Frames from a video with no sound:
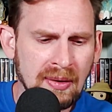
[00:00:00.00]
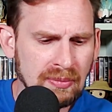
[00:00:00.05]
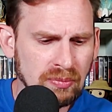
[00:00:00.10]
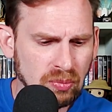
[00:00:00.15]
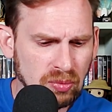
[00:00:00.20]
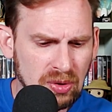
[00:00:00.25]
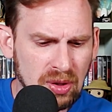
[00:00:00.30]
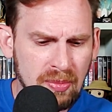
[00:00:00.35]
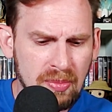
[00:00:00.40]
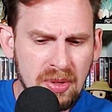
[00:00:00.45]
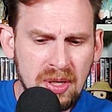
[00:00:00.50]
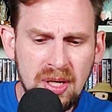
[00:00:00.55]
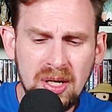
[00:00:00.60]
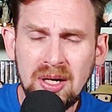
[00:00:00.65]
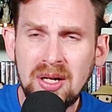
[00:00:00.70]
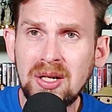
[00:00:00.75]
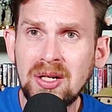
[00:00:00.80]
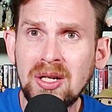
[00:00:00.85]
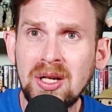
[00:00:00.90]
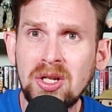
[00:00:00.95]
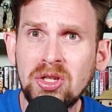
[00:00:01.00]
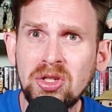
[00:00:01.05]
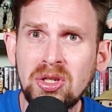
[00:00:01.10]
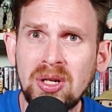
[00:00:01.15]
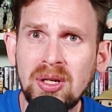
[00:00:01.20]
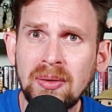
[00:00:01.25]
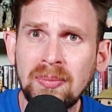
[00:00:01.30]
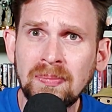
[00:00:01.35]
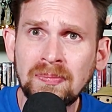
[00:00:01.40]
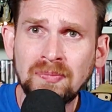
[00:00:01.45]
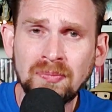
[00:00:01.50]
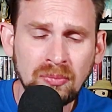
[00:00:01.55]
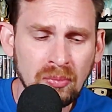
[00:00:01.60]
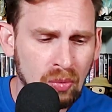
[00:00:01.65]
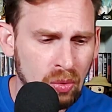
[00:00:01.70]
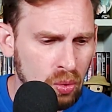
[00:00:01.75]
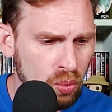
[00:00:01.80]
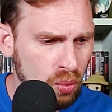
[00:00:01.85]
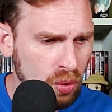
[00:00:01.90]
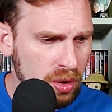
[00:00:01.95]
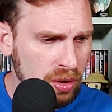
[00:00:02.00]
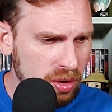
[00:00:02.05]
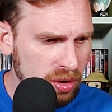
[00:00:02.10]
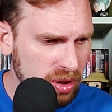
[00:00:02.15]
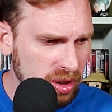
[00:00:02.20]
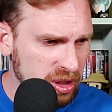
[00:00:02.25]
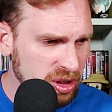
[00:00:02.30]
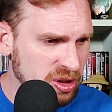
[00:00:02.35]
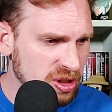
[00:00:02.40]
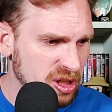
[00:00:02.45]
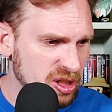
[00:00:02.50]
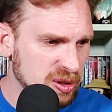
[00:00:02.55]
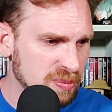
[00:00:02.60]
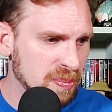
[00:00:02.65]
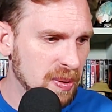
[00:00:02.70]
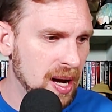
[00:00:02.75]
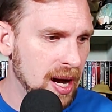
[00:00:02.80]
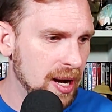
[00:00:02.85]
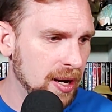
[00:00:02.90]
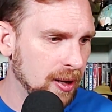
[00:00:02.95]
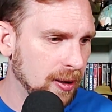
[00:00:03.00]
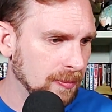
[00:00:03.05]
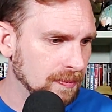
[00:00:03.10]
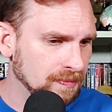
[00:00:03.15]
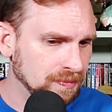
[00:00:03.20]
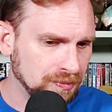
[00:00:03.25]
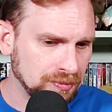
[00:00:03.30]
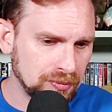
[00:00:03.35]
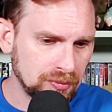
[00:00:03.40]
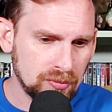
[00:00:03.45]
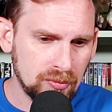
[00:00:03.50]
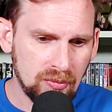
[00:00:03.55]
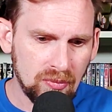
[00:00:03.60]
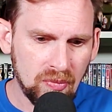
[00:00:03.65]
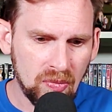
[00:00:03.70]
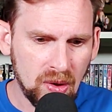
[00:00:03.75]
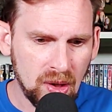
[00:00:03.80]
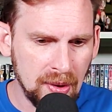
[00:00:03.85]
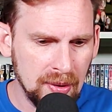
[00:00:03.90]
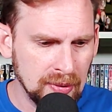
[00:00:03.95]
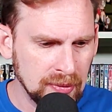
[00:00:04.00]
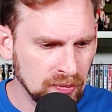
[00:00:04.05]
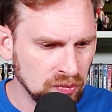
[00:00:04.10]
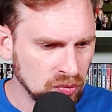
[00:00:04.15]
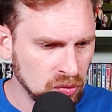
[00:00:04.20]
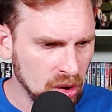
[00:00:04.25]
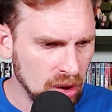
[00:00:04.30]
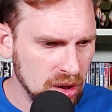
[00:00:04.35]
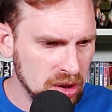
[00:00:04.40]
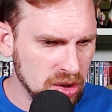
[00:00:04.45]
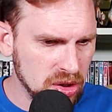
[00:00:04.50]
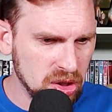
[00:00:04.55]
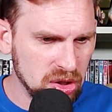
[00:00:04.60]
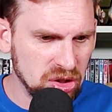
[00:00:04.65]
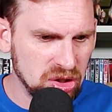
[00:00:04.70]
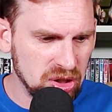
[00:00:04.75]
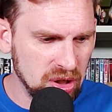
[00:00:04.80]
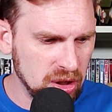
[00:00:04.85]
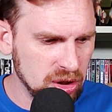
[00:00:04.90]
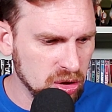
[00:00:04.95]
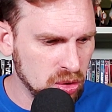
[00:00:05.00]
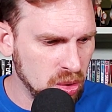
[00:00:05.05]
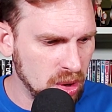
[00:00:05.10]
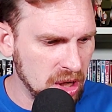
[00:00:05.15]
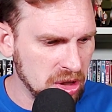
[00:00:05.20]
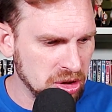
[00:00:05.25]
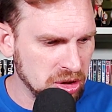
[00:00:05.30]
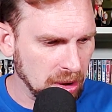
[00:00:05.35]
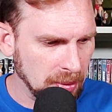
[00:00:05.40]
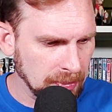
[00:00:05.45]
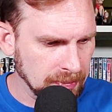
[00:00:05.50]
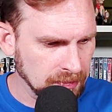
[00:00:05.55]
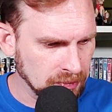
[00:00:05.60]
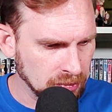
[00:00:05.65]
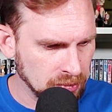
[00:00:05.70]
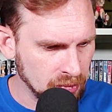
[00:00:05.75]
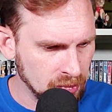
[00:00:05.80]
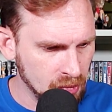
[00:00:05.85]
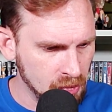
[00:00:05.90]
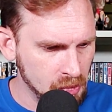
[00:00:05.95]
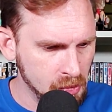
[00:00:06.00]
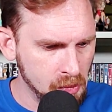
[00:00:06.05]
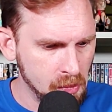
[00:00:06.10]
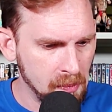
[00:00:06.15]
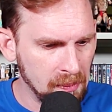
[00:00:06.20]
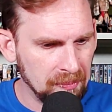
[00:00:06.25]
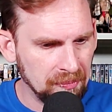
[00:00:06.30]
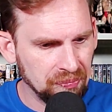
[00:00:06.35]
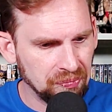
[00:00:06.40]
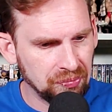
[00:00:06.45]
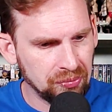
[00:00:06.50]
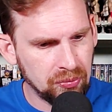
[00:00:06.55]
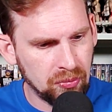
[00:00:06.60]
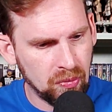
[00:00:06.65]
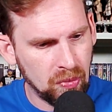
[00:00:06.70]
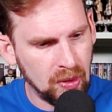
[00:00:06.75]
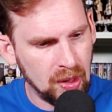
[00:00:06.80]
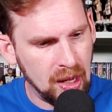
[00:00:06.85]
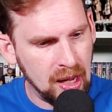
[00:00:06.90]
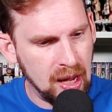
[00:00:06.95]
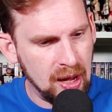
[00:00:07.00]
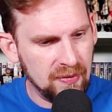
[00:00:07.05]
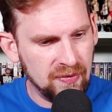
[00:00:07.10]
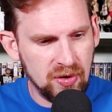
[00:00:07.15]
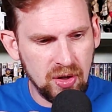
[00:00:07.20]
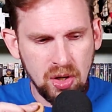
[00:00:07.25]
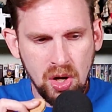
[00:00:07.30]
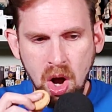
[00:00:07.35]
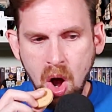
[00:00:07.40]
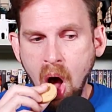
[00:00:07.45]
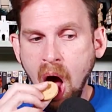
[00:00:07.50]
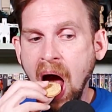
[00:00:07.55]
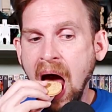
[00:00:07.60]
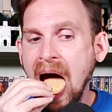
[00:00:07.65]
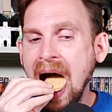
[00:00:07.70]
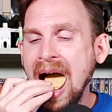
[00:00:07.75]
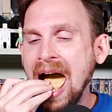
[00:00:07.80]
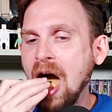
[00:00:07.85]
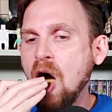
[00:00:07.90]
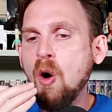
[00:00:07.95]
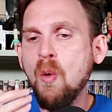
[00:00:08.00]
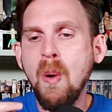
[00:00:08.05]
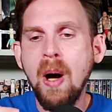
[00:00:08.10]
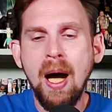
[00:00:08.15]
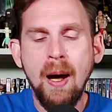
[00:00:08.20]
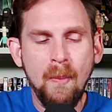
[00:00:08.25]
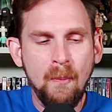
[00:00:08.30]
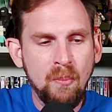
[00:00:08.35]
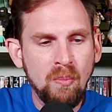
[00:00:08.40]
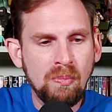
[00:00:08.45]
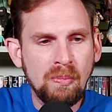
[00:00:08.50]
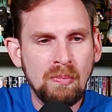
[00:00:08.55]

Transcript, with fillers: Limited edition. When do these expire? This is a serious question. I have to know. How bomb.